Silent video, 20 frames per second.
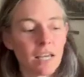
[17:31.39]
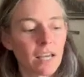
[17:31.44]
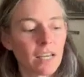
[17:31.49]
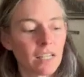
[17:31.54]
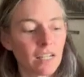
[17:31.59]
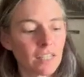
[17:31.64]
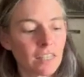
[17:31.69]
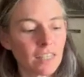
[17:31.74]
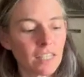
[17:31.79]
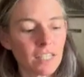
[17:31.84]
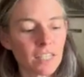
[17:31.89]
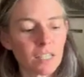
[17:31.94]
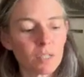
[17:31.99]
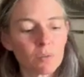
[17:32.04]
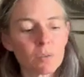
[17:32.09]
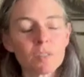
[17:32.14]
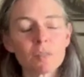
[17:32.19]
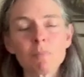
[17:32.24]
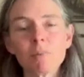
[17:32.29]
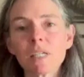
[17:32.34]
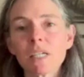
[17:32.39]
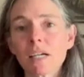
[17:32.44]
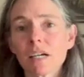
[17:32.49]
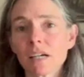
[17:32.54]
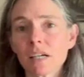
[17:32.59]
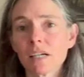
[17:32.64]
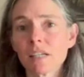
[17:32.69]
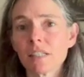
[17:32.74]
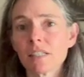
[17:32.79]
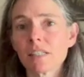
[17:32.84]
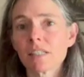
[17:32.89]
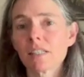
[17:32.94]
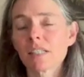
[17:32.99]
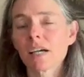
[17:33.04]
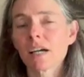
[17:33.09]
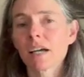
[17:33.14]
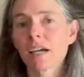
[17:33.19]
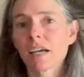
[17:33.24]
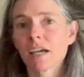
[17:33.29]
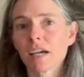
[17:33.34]
And I think it was because
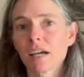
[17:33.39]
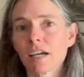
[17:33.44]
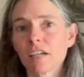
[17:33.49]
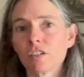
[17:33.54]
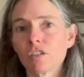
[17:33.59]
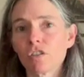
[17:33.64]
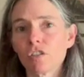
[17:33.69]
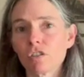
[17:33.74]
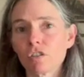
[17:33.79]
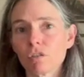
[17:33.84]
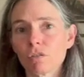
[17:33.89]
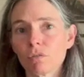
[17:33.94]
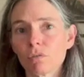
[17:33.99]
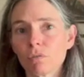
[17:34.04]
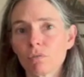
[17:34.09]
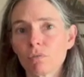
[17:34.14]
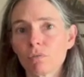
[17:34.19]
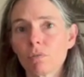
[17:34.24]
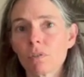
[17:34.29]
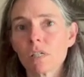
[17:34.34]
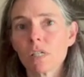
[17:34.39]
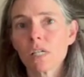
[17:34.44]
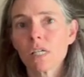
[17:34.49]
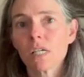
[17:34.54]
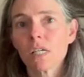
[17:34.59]
I had to